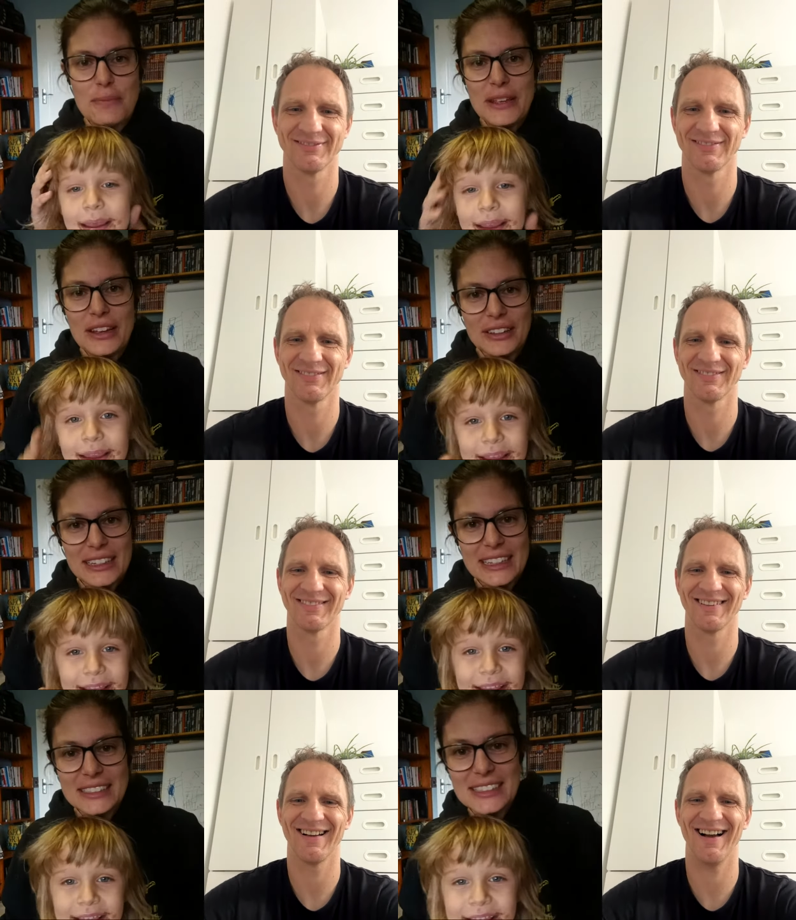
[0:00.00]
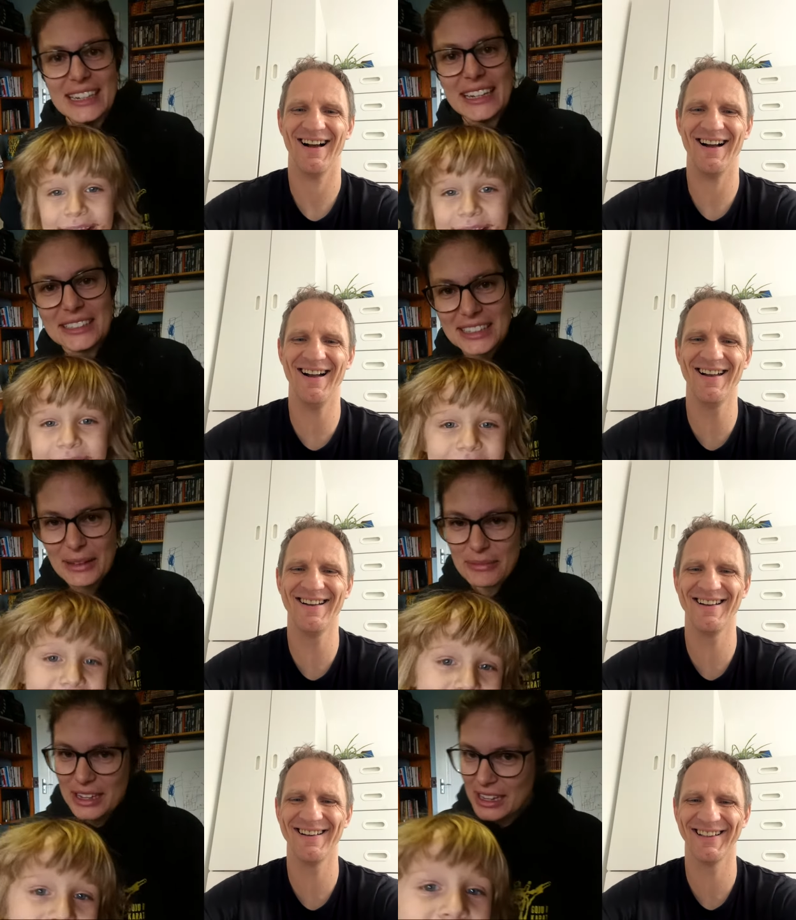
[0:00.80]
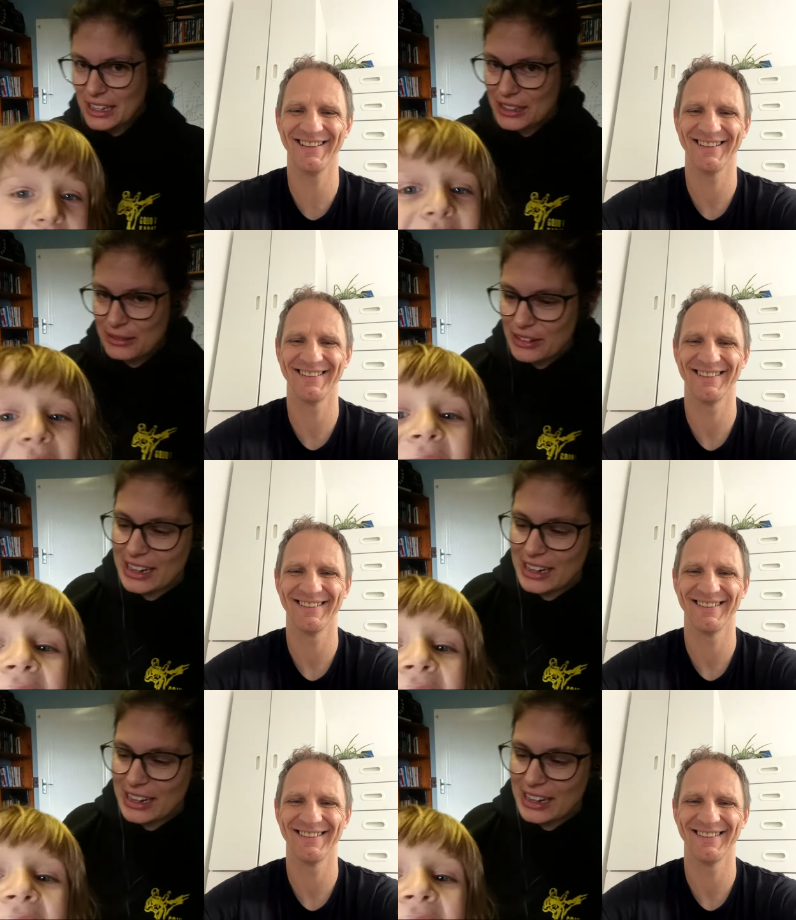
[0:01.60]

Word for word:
Speaker 1: to be on the internet. Come. All